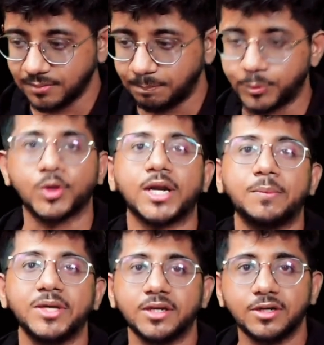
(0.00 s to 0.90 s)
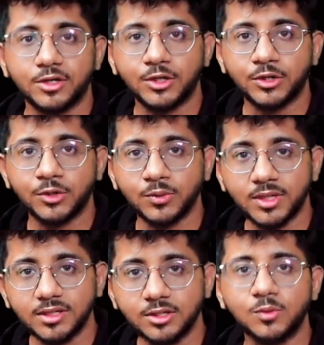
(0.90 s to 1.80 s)
programming to
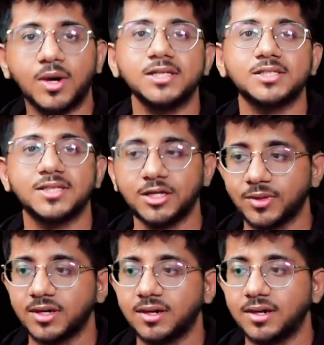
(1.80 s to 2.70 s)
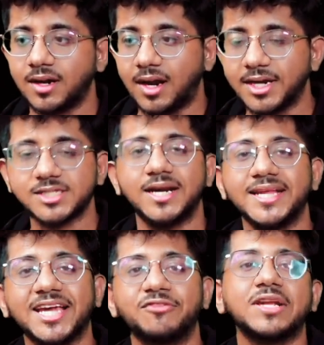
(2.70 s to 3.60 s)
a nuance that you are
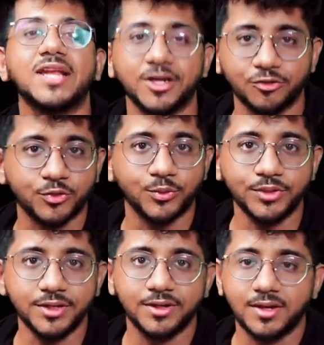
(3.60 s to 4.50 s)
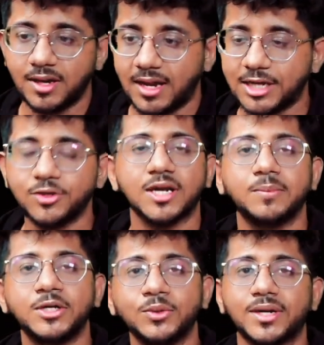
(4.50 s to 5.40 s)
understanding every line of code, and you're
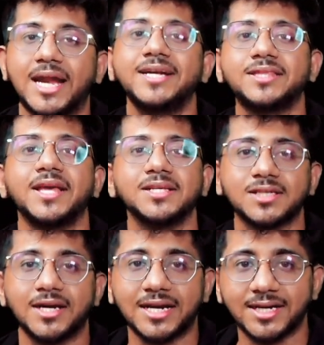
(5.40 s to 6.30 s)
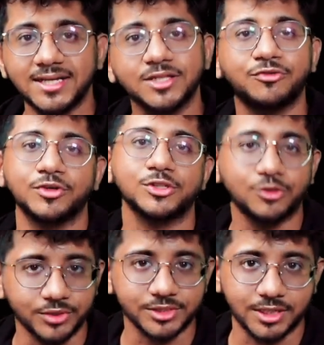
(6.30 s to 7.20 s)
able to write things correctly in the first
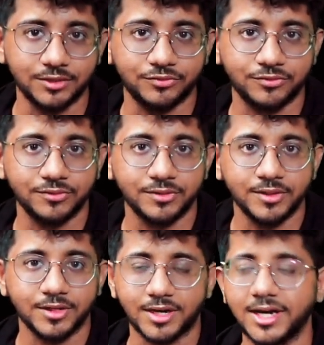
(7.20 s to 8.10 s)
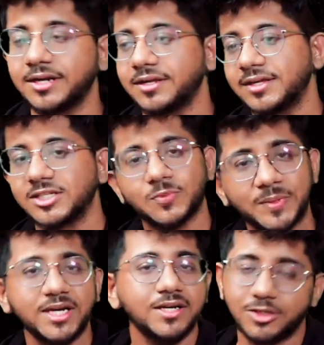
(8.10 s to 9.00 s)
go itself, right?
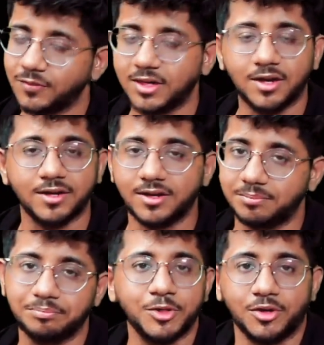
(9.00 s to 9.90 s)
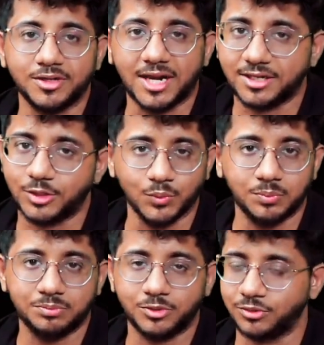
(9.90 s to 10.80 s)
Speed, you will learn beyond that too.
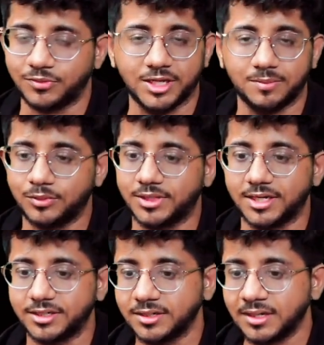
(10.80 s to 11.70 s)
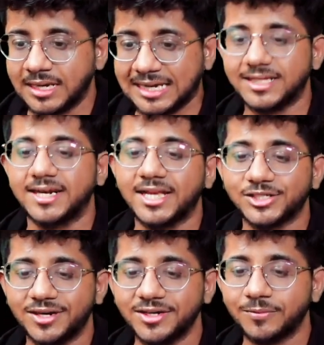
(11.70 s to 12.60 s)
Don't worry about that. In the
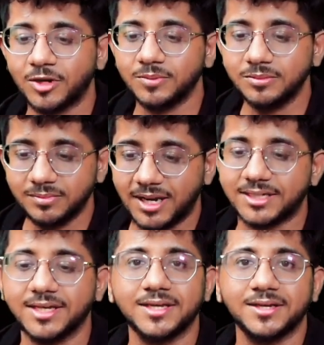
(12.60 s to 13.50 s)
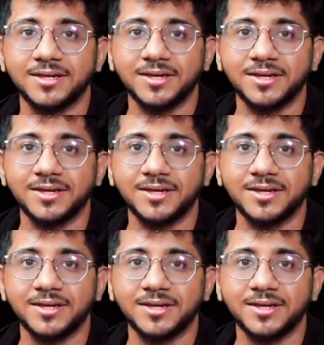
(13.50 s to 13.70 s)
next 100 problem, I think